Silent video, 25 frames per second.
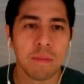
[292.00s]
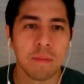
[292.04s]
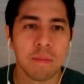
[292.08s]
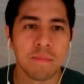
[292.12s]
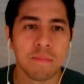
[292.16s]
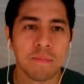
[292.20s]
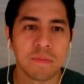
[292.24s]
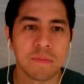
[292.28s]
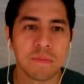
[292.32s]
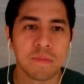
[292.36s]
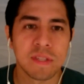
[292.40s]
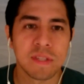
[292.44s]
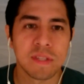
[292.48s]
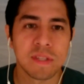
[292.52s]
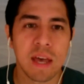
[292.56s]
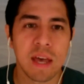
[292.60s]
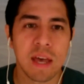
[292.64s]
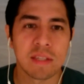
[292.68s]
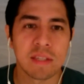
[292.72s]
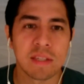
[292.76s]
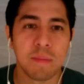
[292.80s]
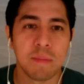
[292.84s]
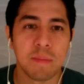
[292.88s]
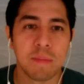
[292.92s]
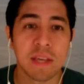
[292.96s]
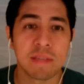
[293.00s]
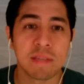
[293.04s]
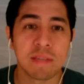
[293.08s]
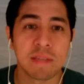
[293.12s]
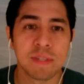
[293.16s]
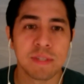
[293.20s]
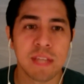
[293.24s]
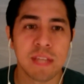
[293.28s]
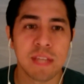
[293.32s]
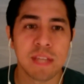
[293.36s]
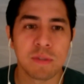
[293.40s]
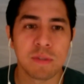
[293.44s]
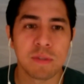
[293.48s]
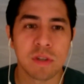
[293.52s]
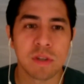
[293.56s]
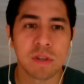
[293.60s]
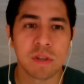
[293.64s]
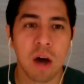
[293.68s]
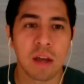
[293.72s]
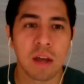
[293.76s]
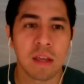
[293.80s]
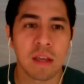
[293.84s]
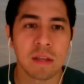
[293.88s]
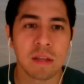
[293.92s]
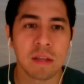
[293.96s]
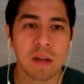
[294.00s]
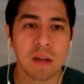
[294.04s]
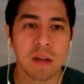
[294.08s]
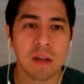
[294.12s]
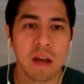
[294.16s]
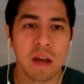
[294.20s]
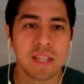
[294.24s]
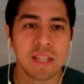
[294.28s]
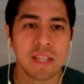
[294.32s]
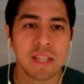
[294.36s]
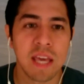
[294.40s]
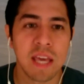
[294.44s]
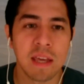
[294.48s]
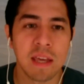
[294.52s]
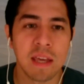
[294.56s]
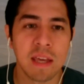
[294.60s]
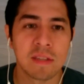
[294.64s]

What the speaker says: says, the biggest mistake was taking